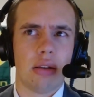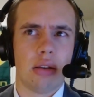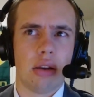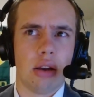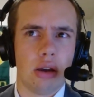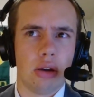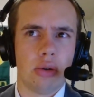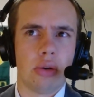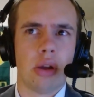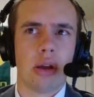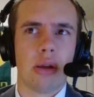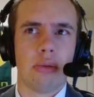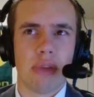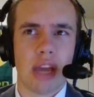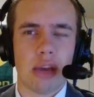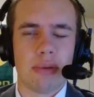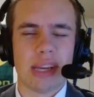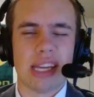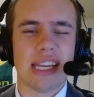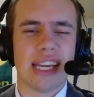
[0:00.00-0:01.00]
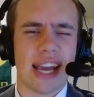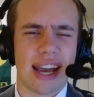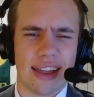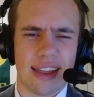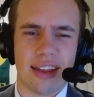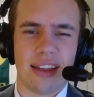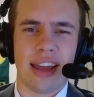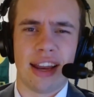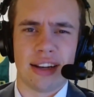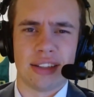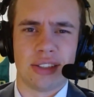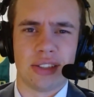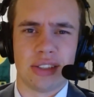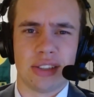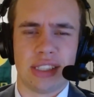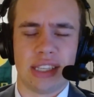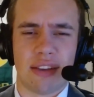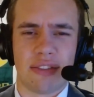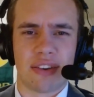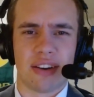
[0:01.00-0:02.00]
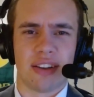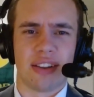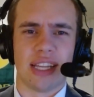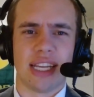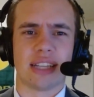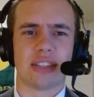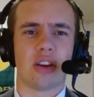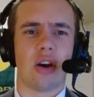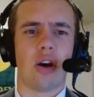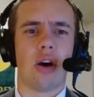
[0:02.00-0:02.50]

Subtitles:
No? Maybe? Yeah, the answer is definitely yes.